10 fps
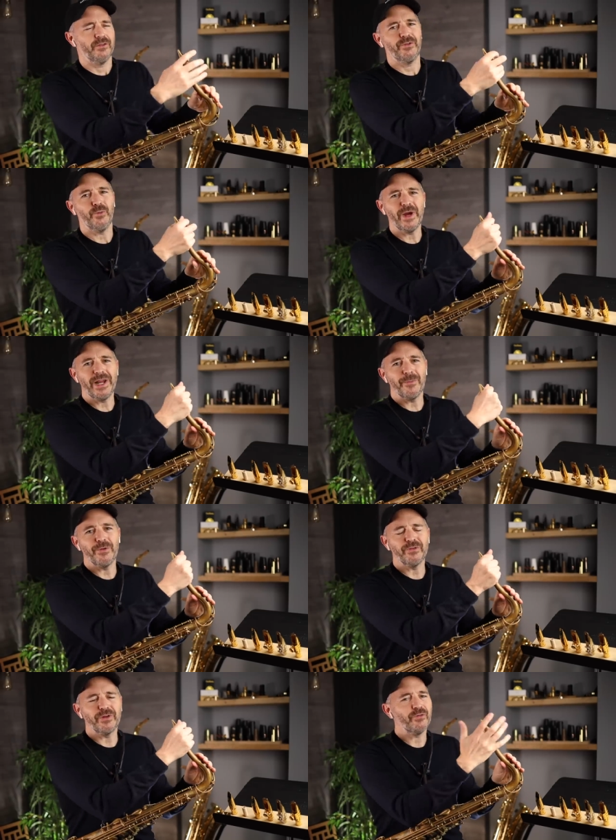The reed I'm
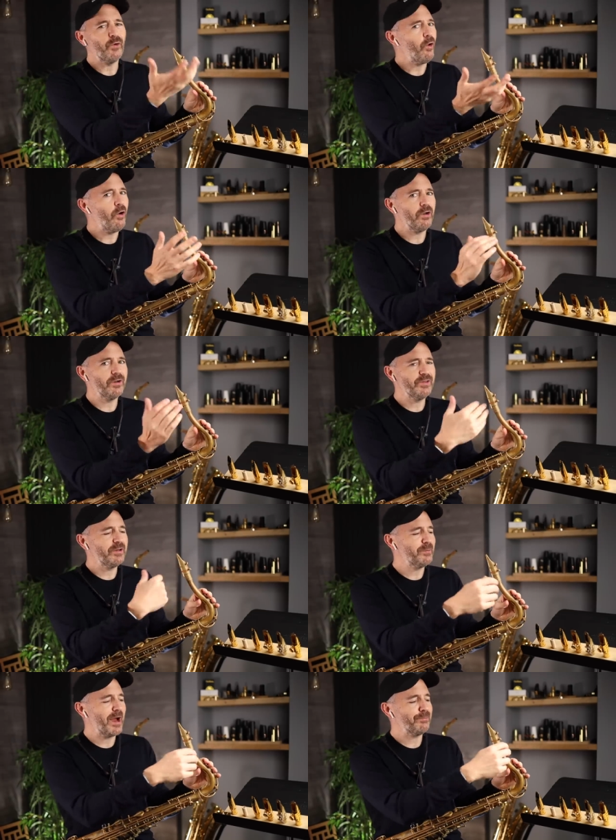using for all of
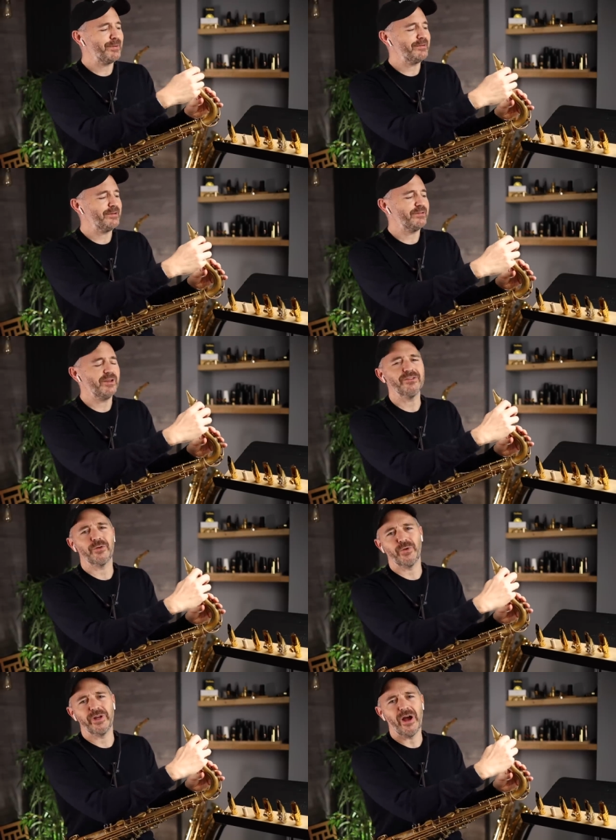these mouthpieces is
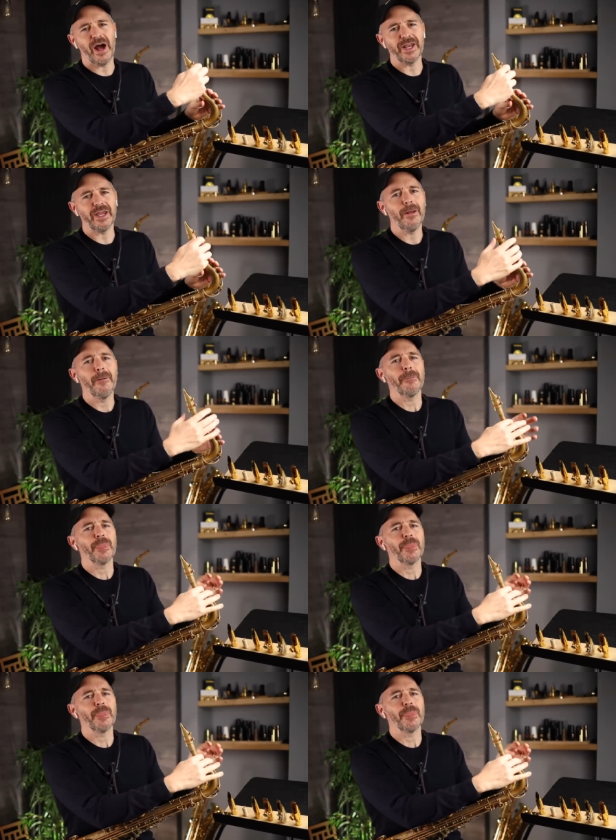a Rigotti